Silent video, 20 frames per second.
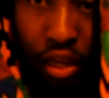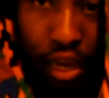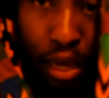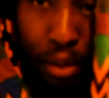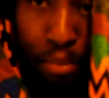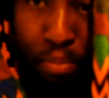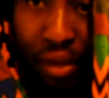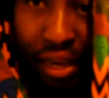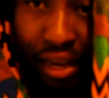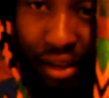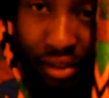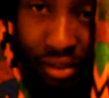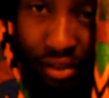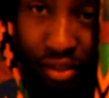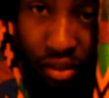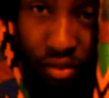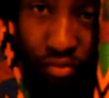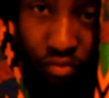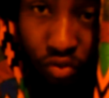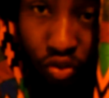in
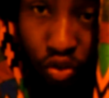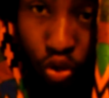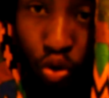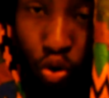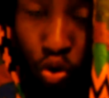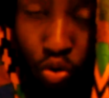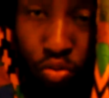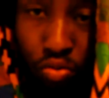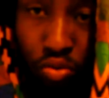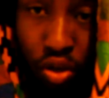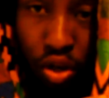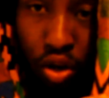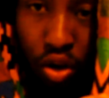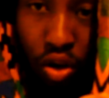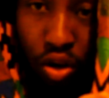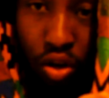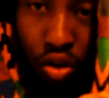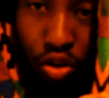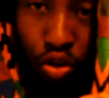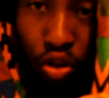pairs. So
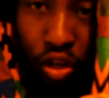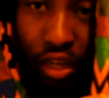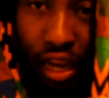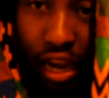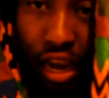you can